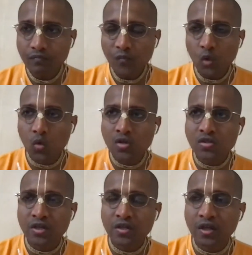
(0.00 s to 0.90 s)
once
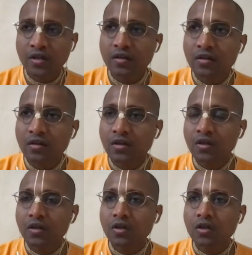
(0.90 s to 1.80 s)
said that,
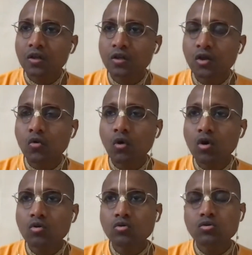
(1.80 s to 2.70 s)
do you want
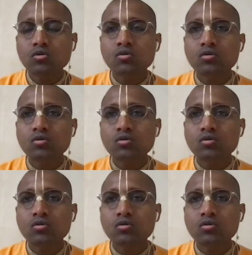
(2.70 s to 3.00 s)
to